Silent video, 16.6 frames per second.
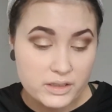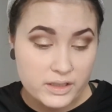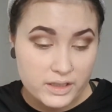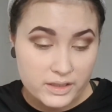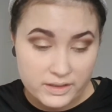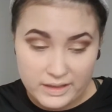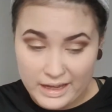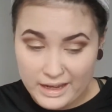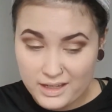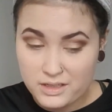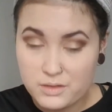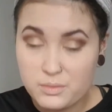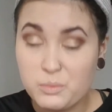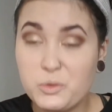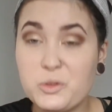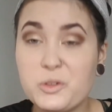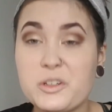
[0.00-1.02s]
They dance
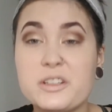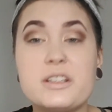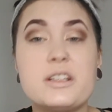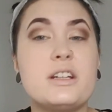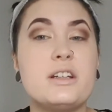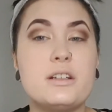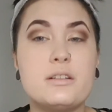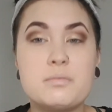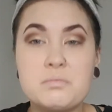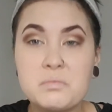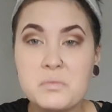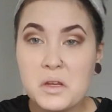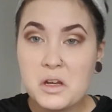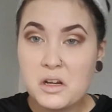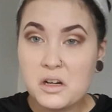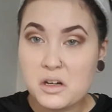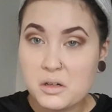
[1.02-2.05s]
more, they
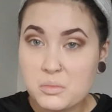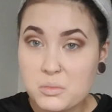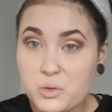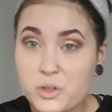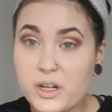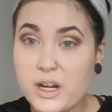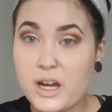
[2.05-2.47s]
are more